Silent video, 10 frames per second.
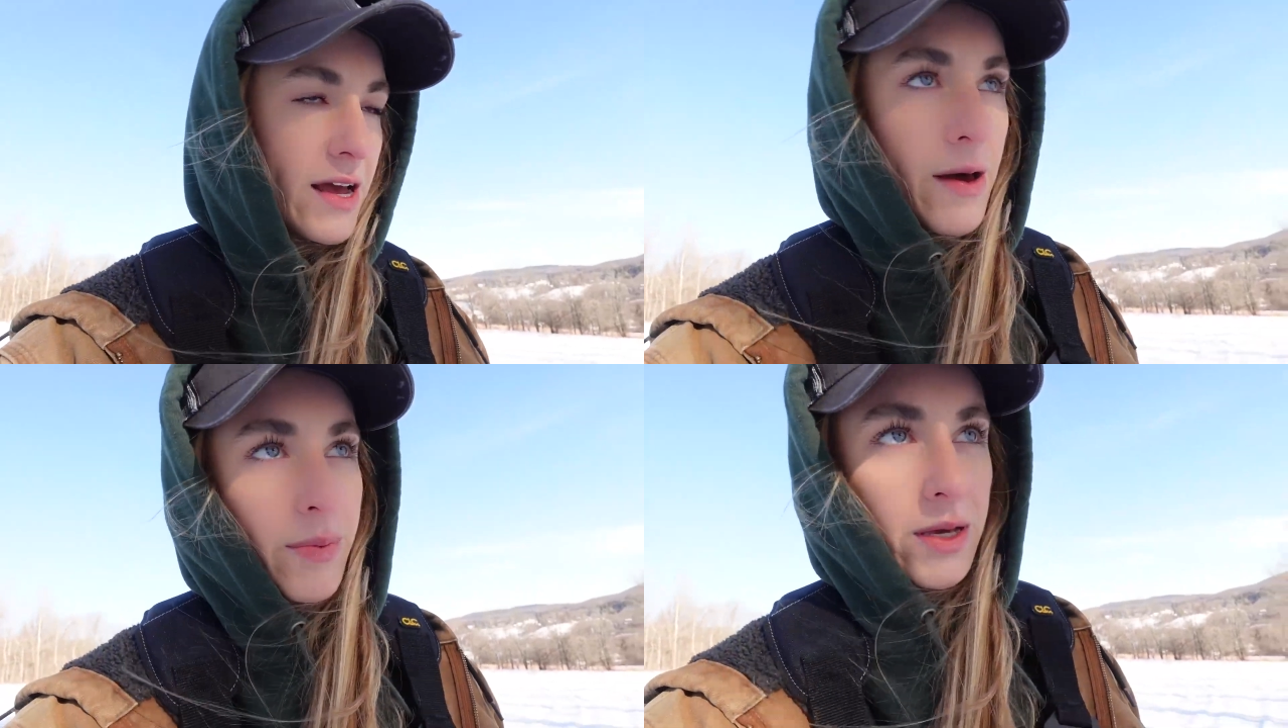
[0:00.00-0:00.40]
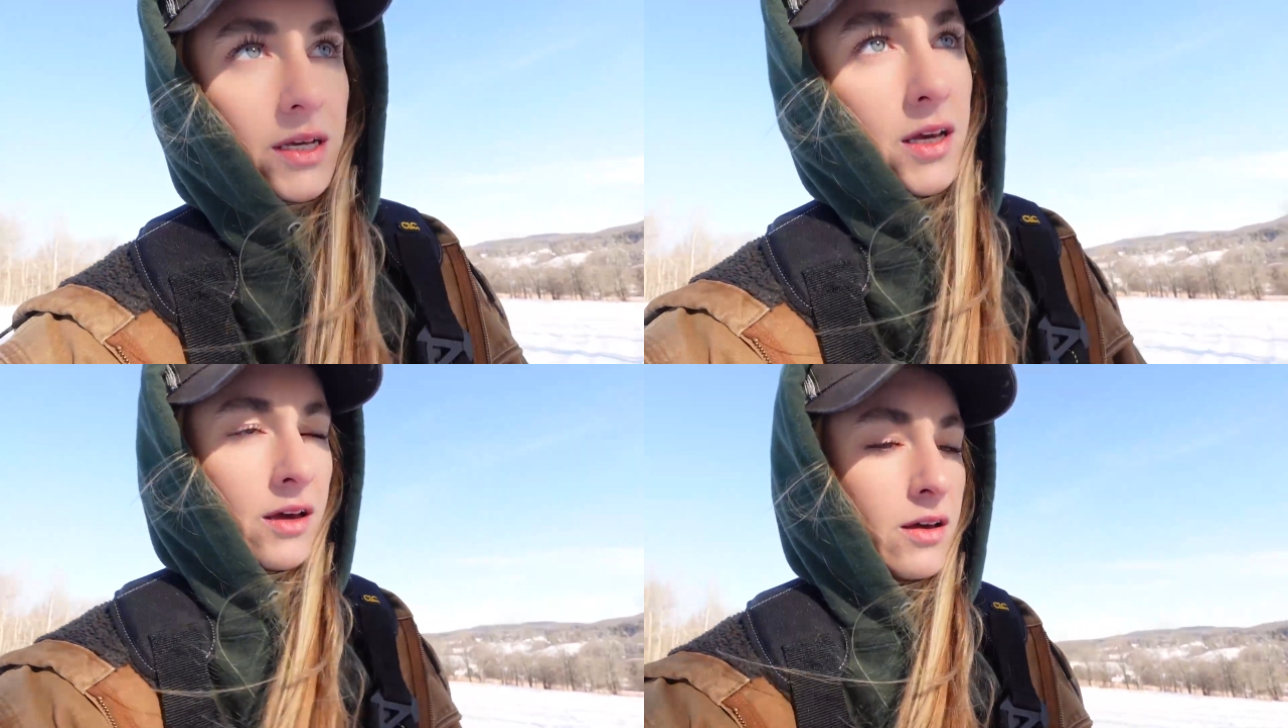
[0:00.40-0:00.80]

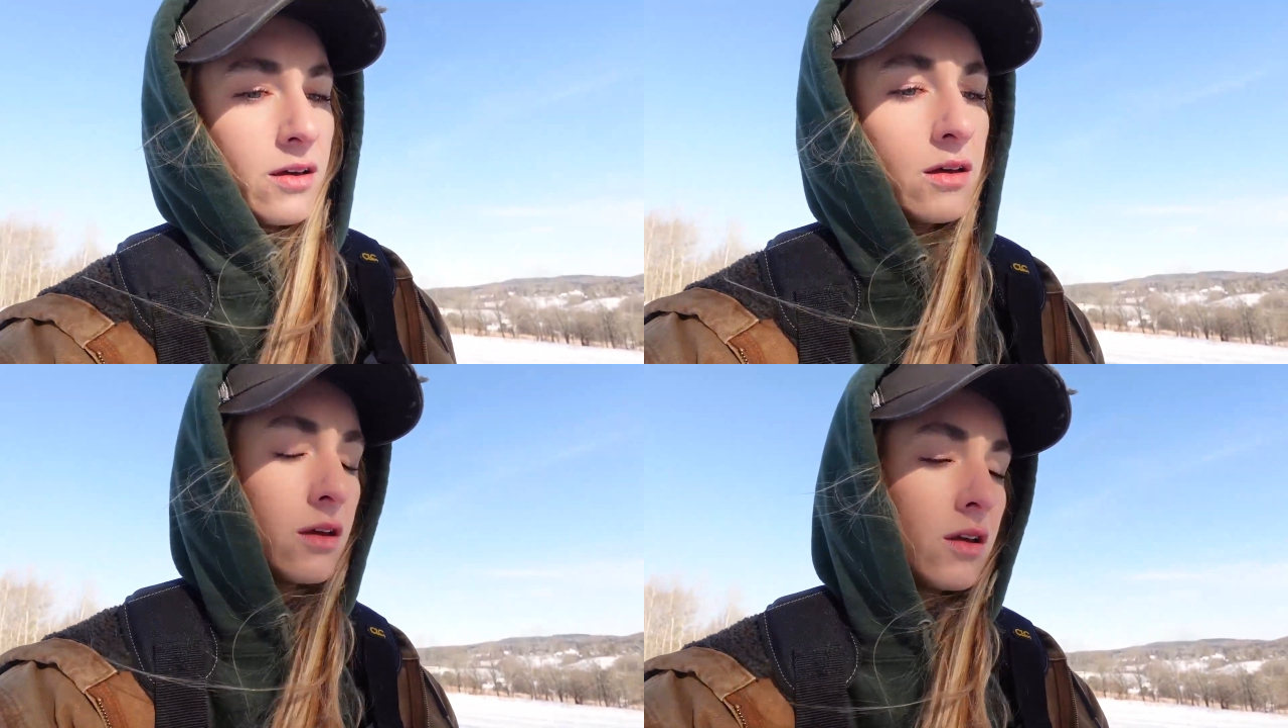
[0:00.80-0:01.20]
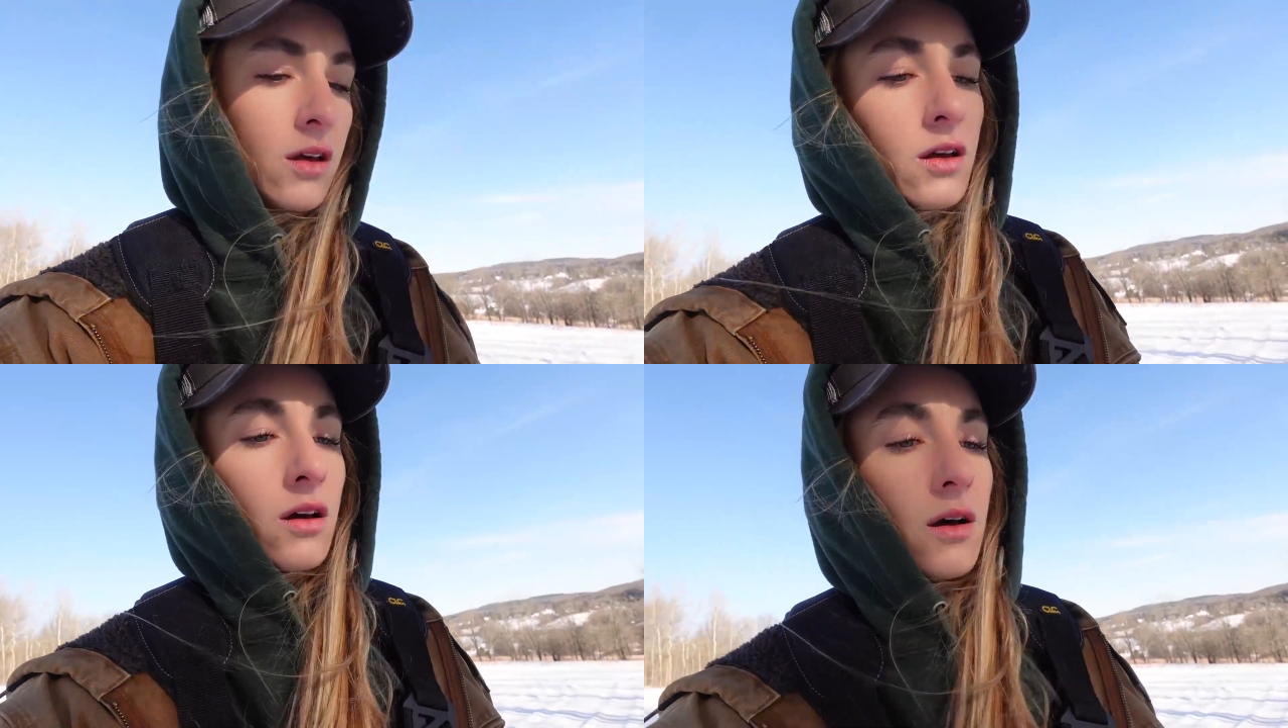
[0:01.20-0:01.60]
tapping,
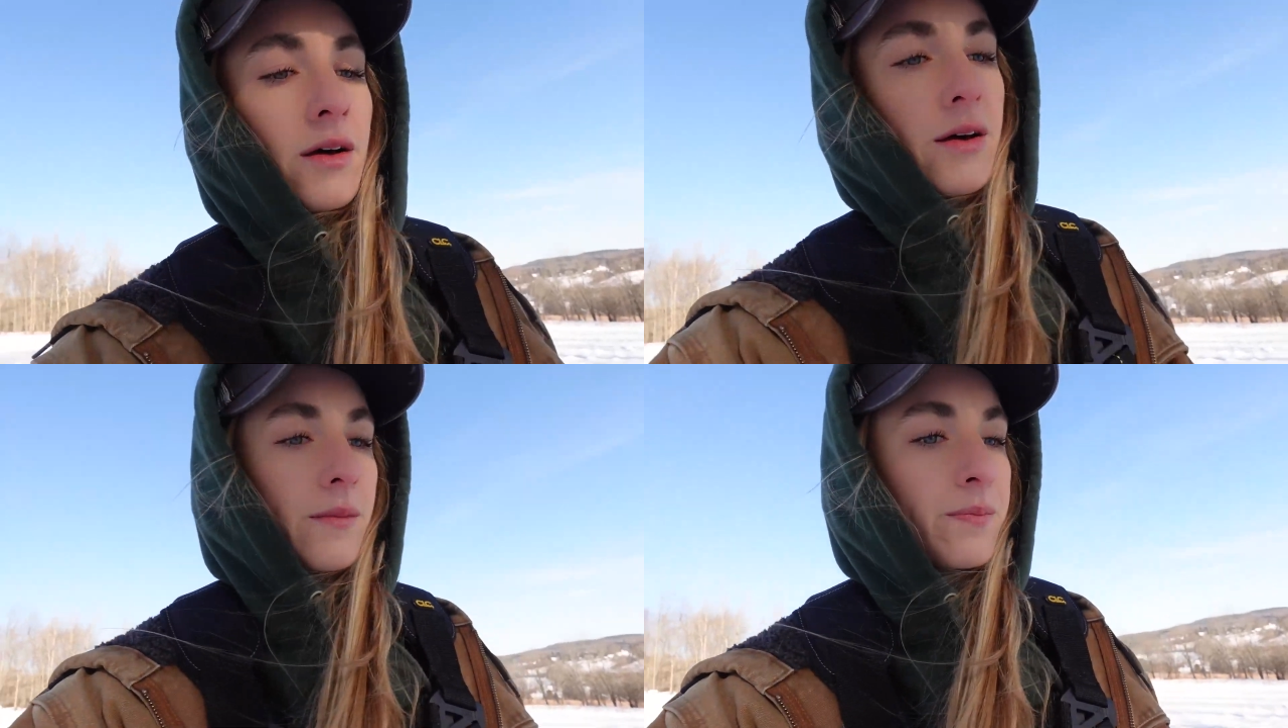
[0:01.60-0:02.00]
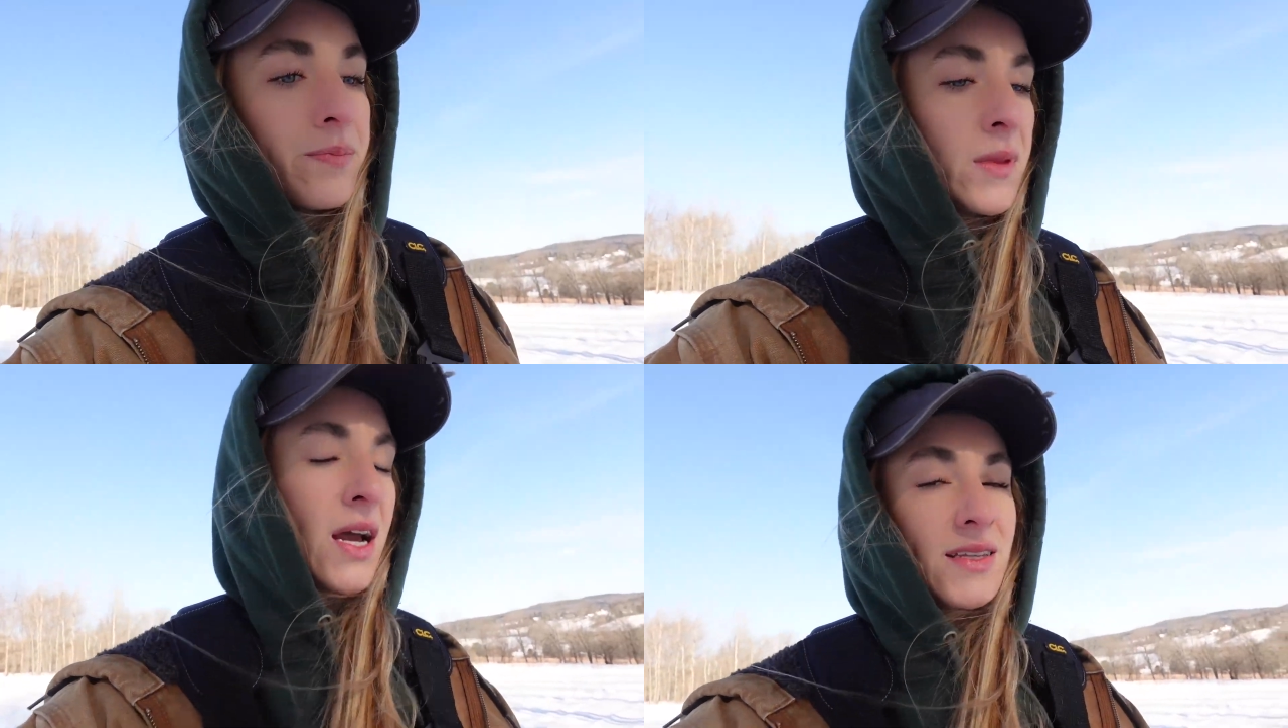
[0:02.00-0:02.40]

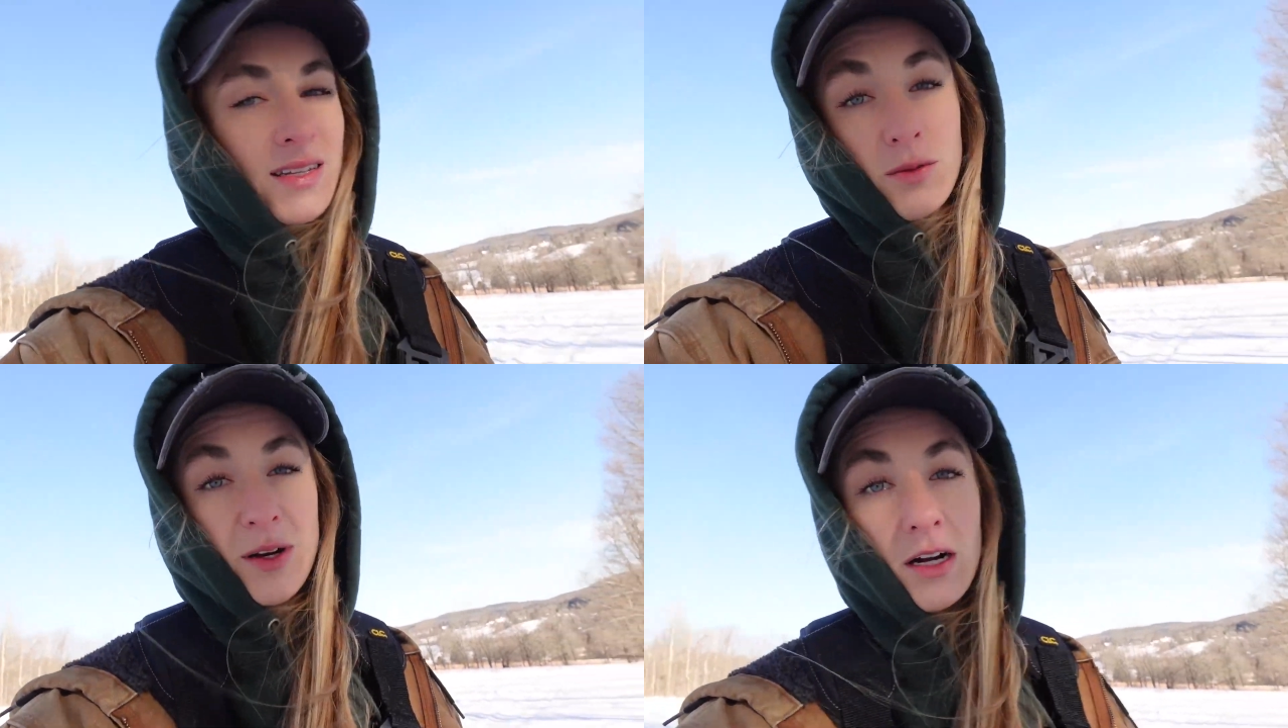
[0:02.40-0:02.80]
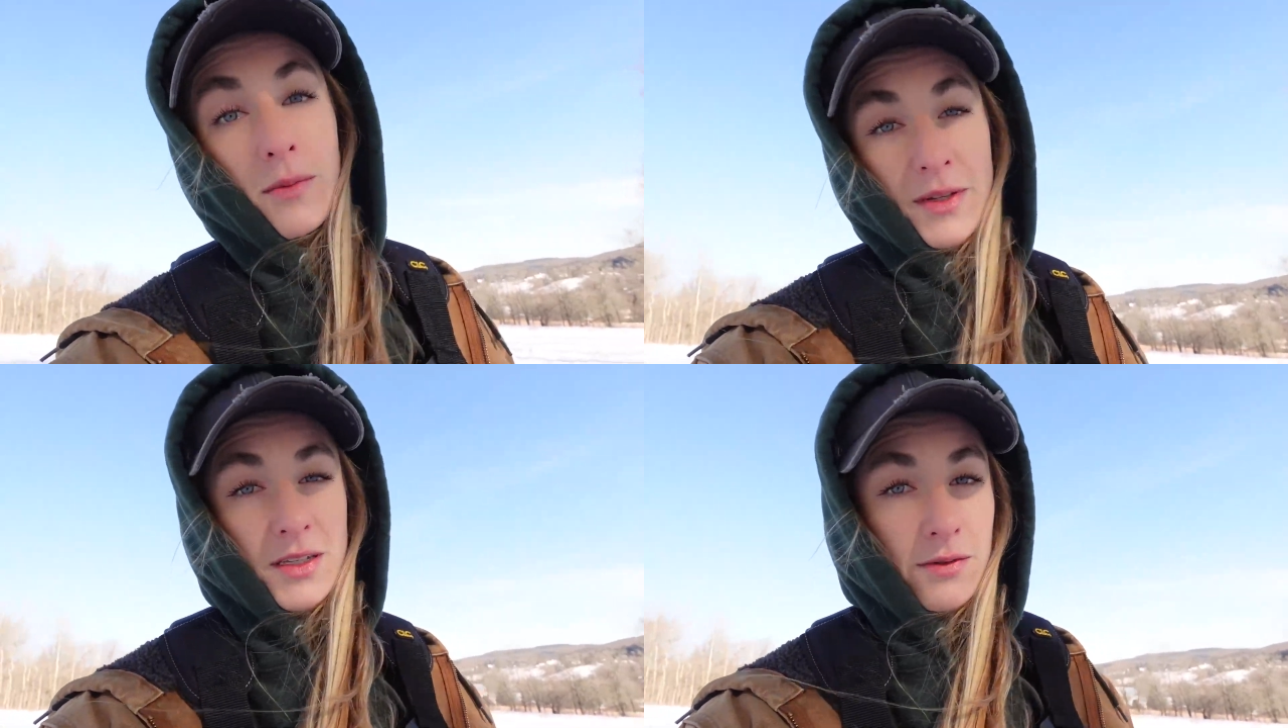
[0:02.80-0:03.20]
I still bring all
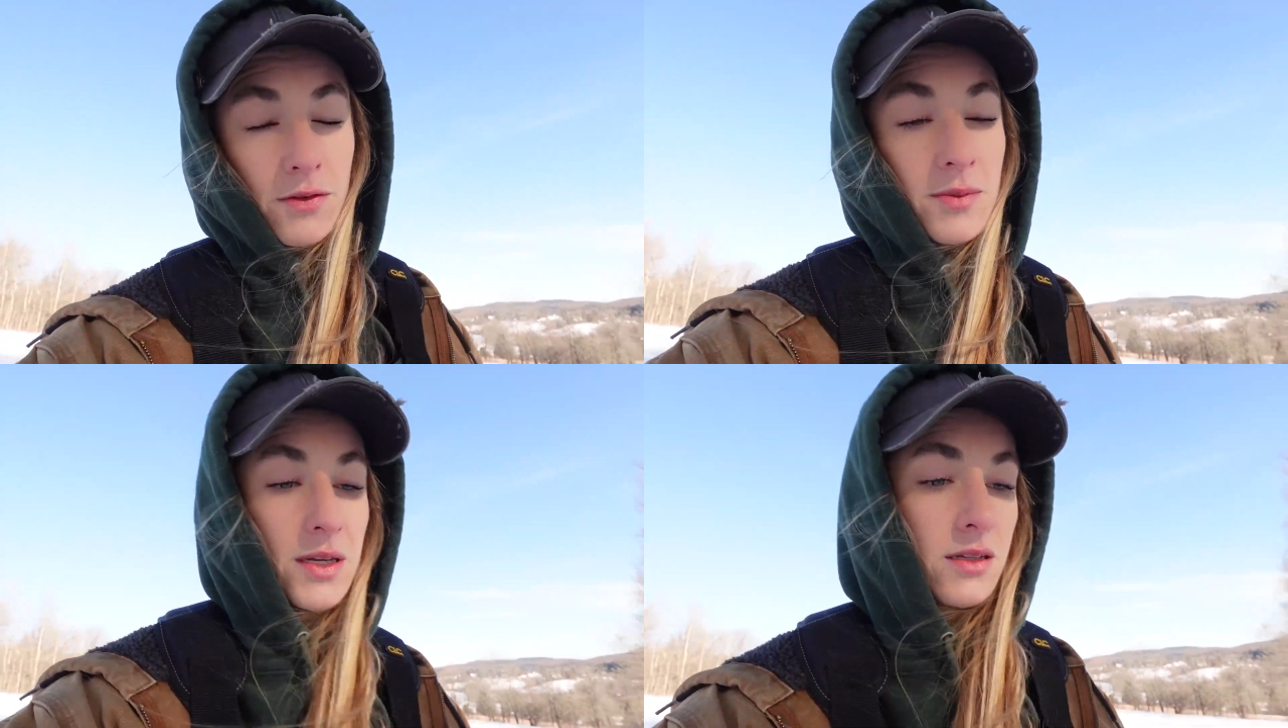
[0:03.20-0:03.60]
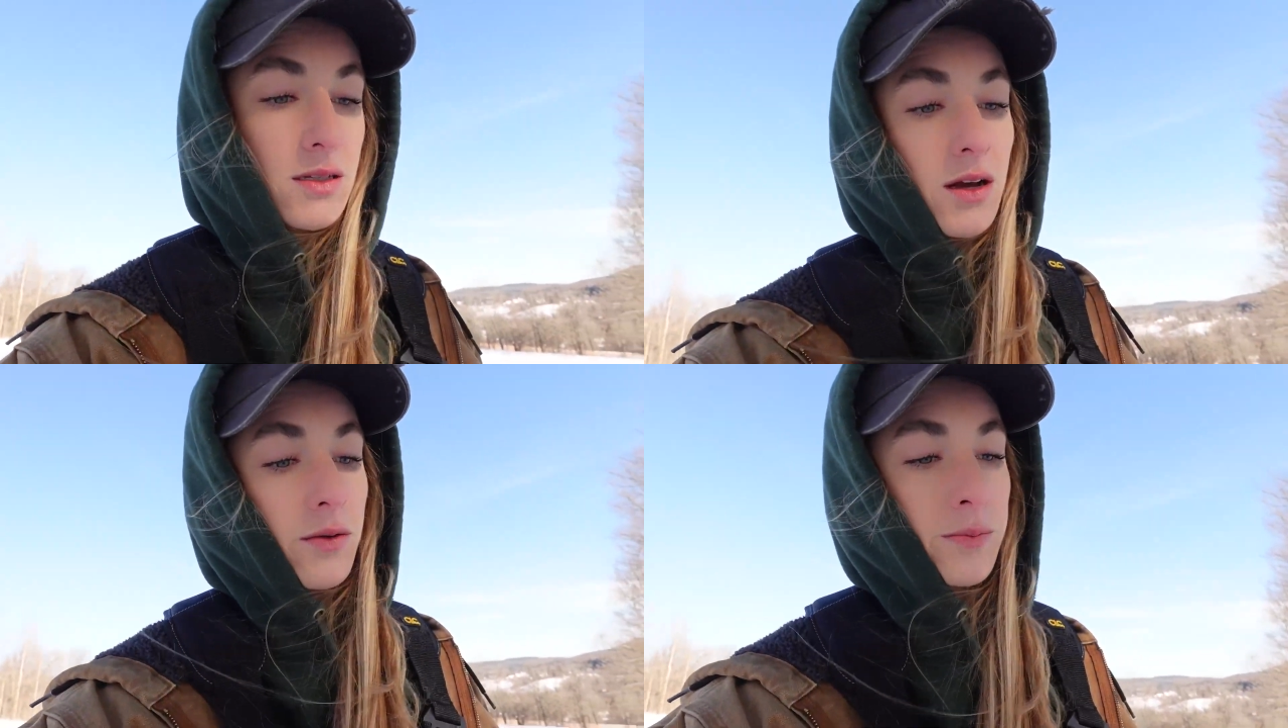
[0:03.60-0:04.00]
my stuff with me.
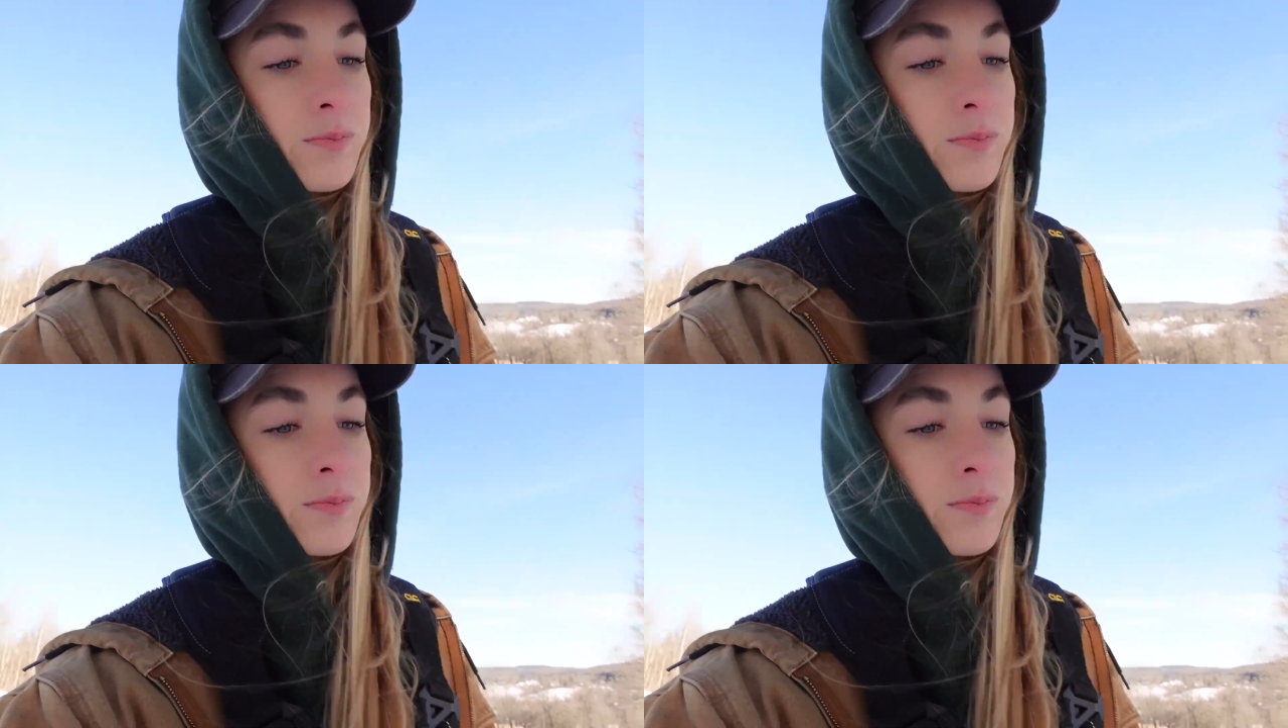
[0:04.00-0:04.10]
So